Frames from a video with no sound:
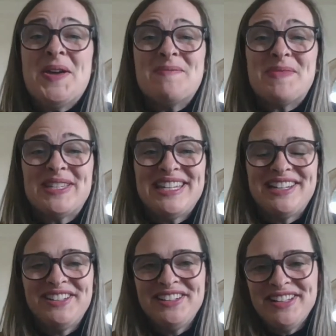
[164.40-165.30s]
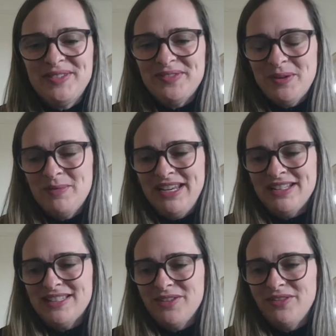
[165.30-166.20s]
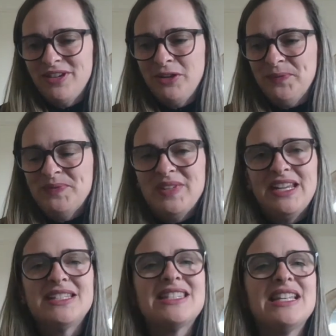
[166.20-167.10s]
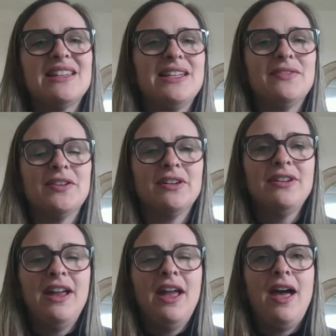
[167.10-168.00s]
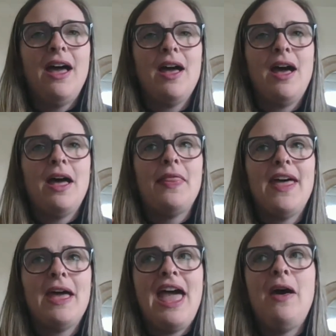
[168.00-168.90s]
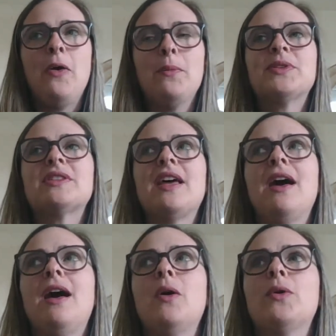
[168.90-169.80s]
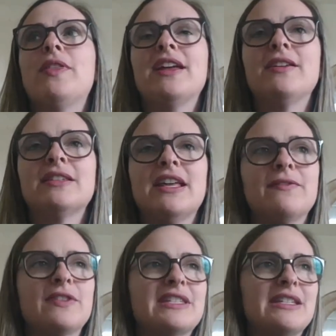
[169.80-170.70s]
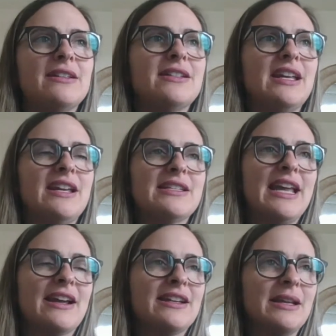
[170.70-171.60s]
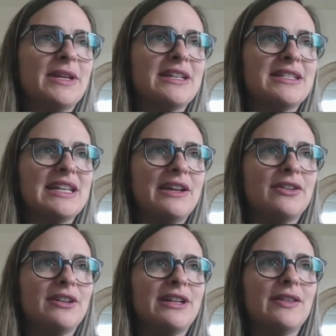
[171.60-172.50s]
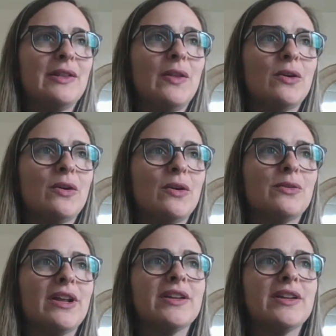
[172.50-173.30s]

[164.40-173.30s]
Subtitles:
Particularly for me, it's the lever that helps or that facilitates academic integrity in the long run.